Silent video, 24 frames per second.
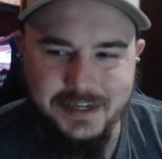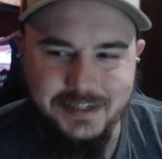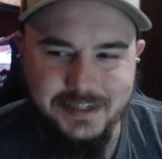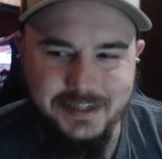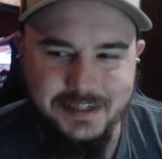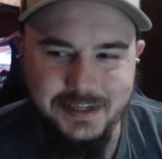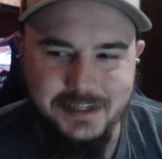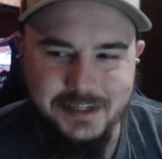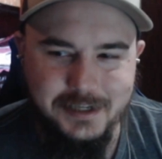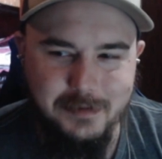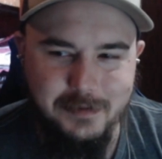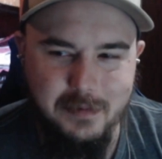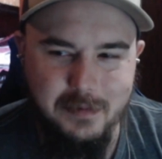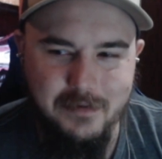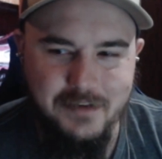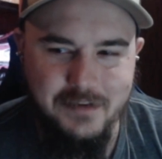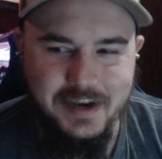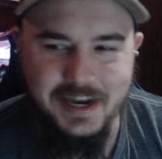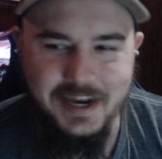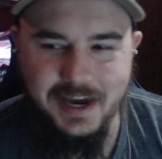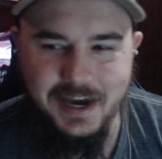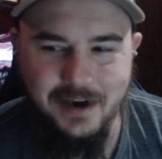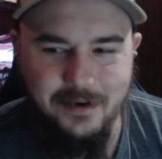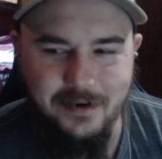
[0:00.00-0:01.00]
system of a
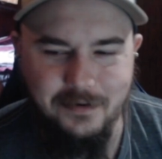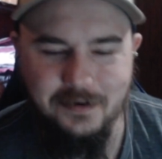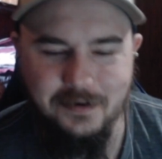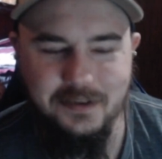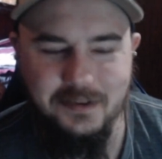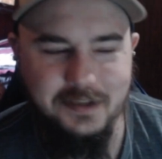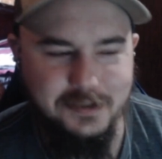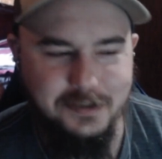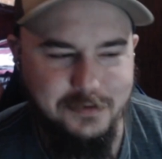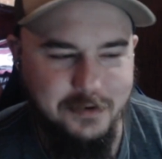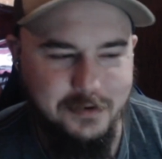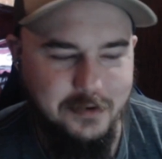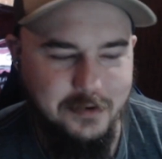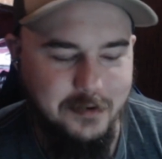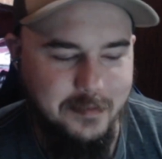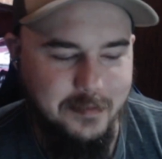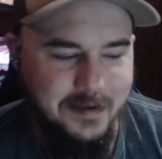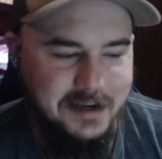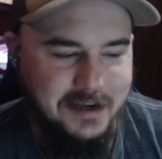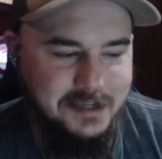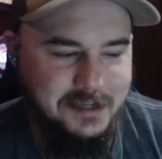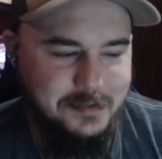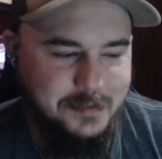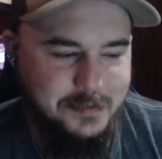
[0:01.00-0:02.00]
down. That's what it
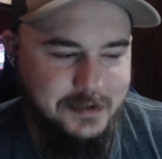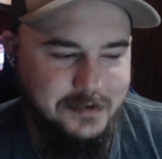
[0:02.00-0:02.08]
reminds me